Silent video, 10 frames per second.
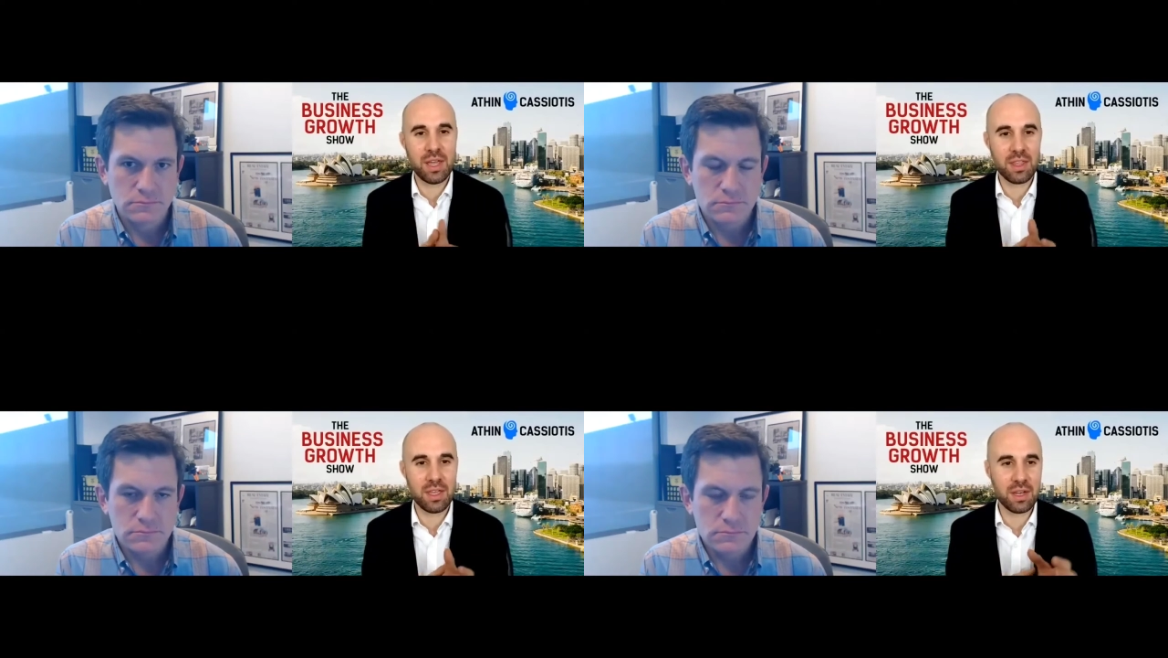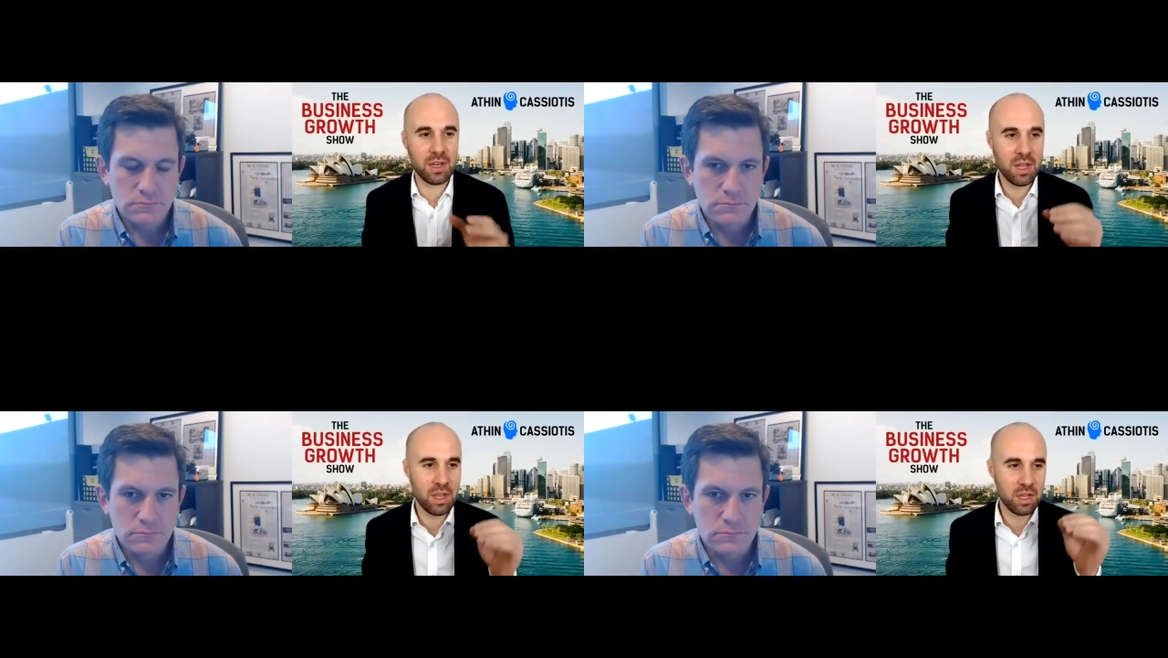Speaker 1: And
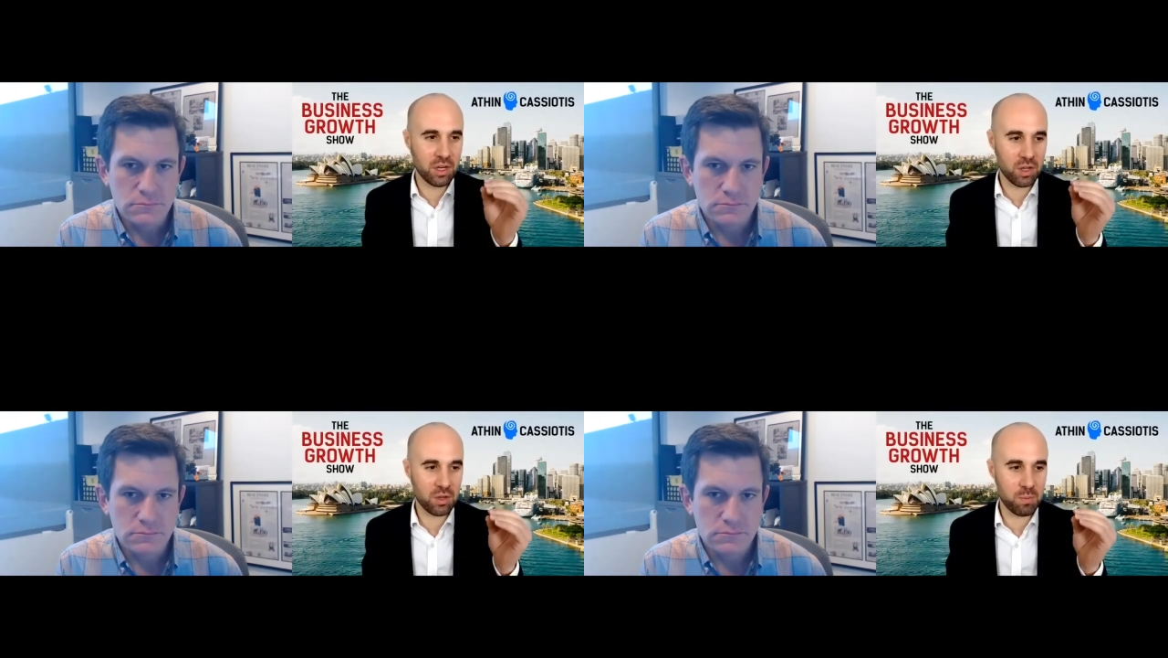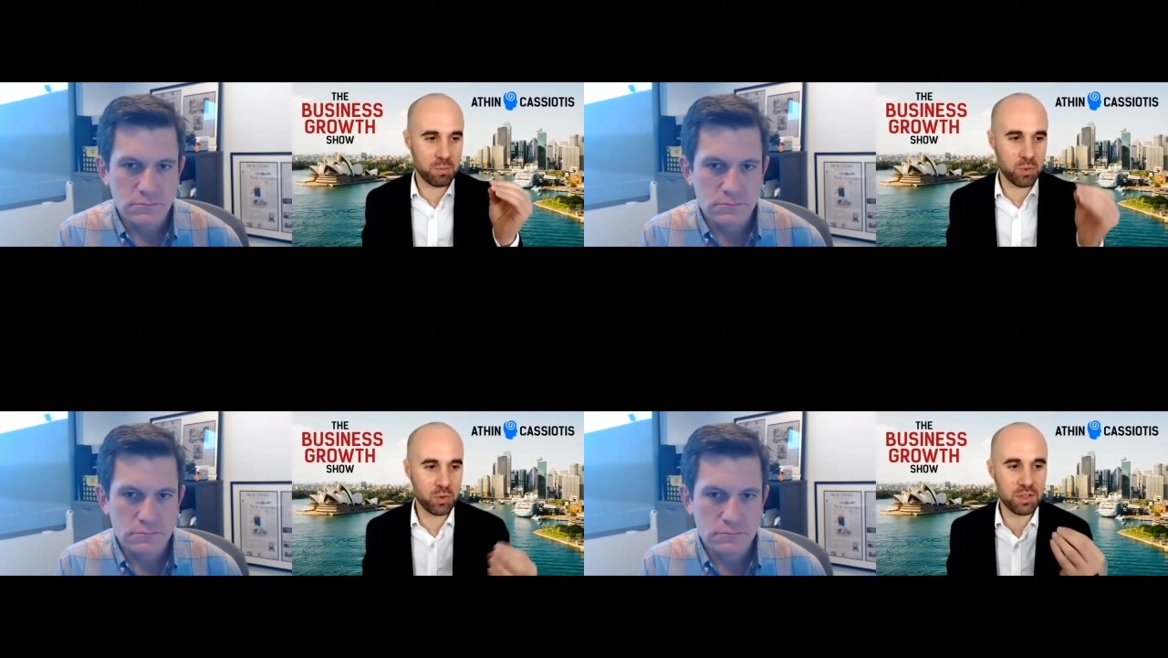then, you know,
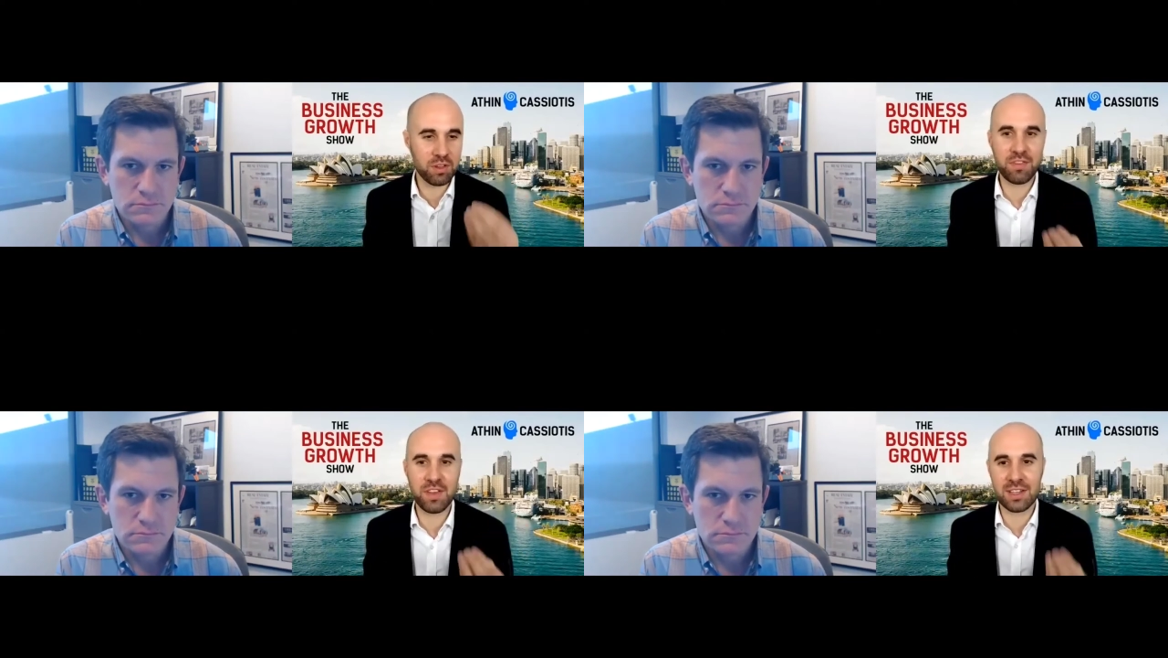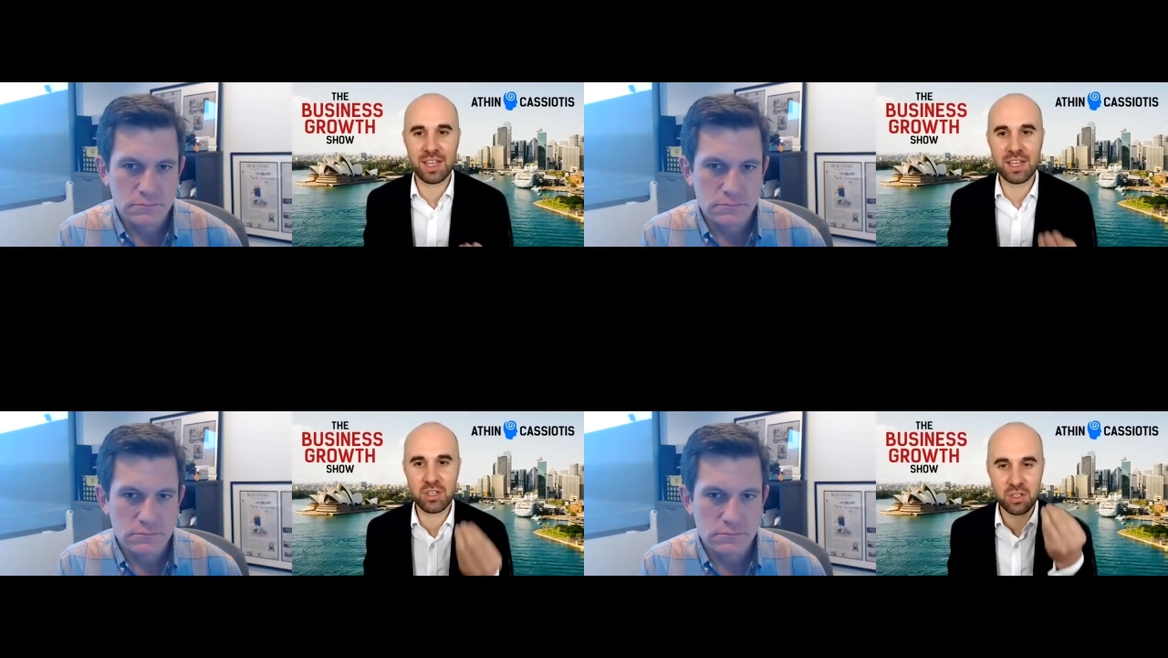building the
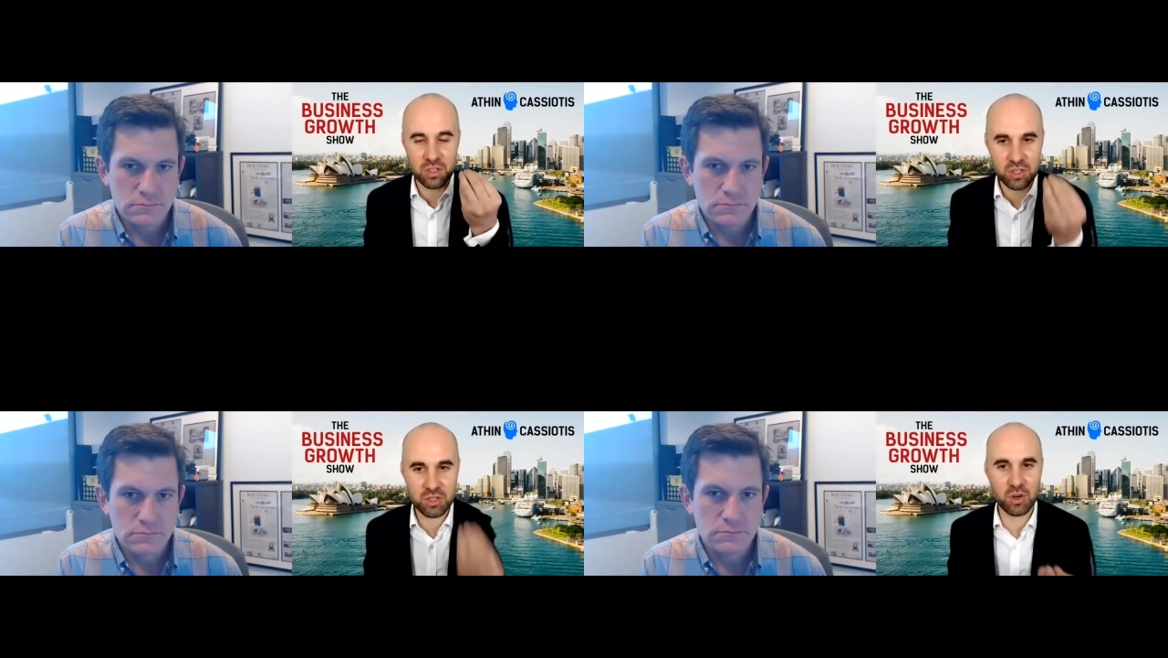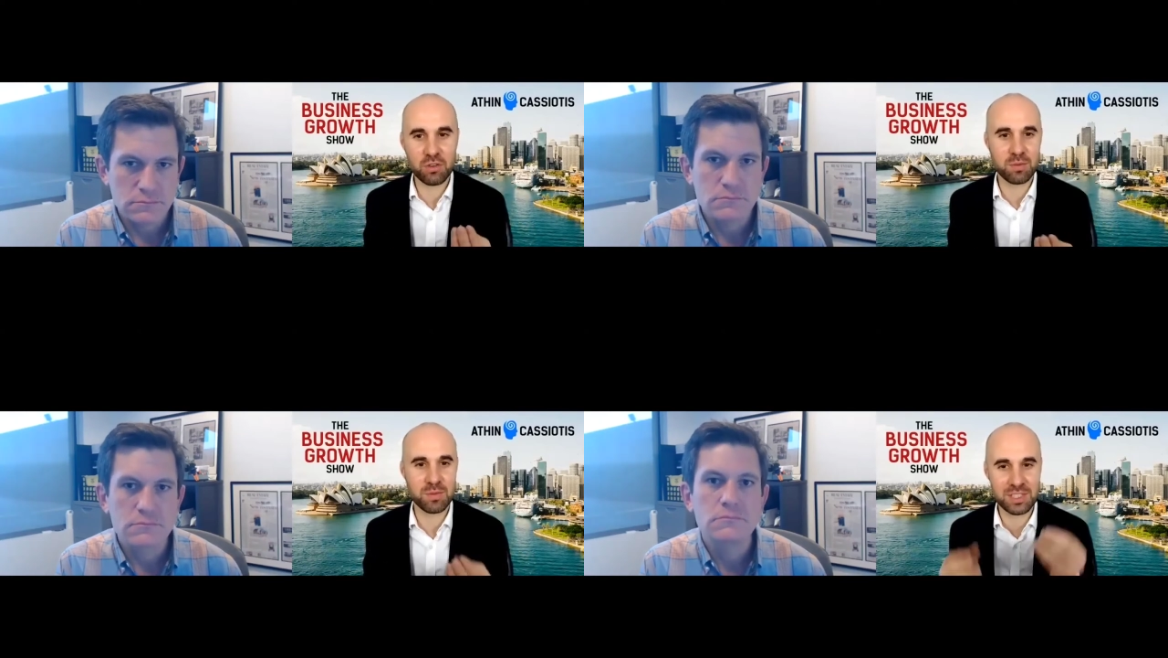foundation
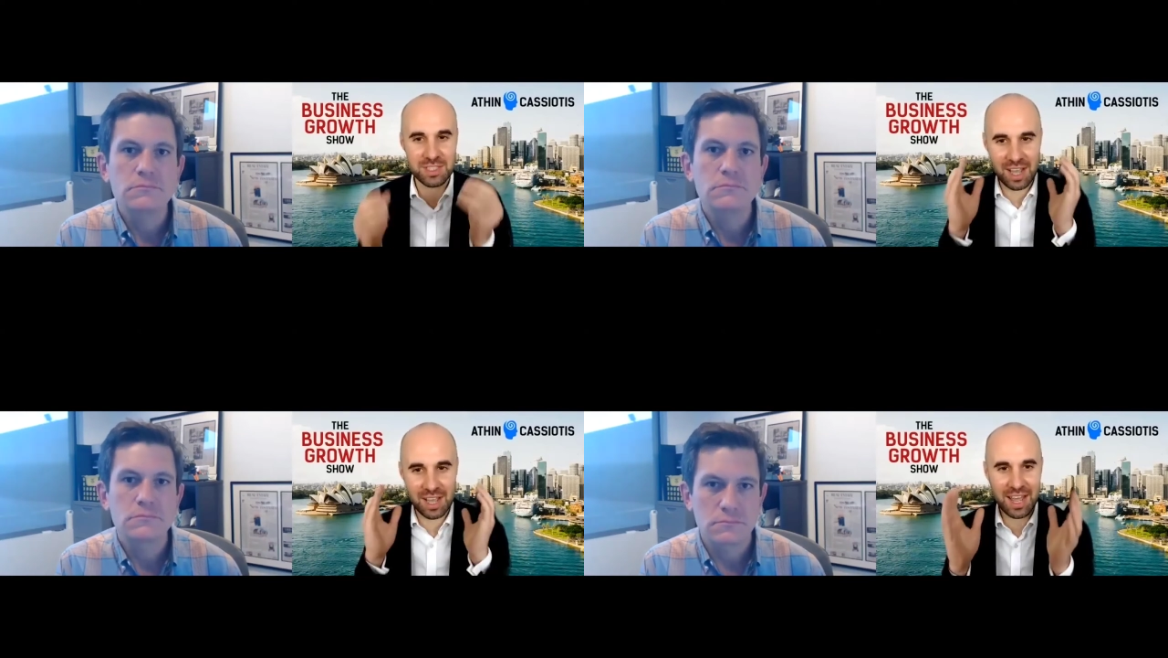strong from the start,